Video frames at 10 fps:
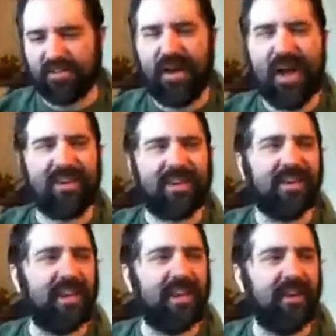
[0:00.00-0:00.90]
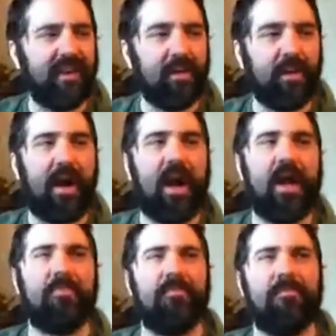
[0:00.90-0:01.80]
it's very
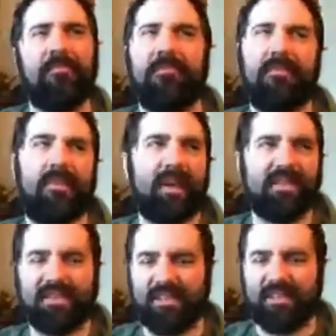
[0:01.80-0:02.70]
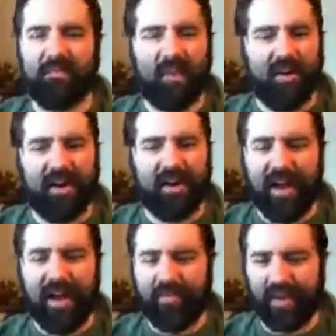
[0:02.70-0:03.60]
heavy. The only times I'd ever get to
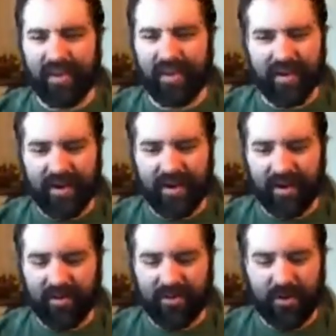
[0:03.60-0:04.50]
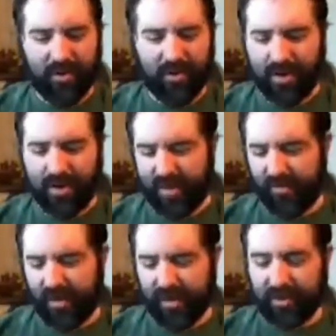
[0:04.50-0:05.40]
use it would be at an event outdoors
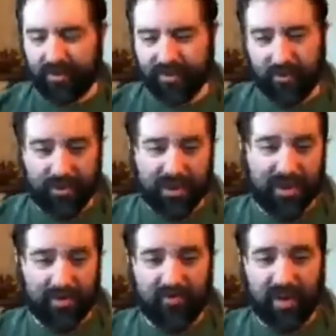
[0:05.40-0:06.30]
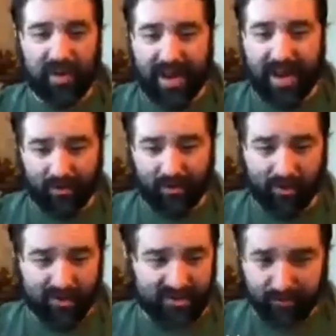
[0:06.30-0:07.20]
when it's 90 degrees, so
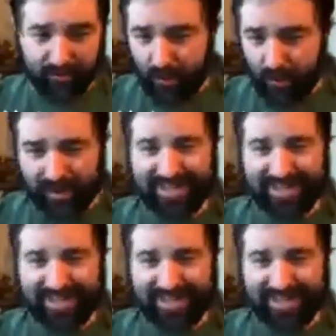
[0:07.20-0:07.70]
I'm kind of trying to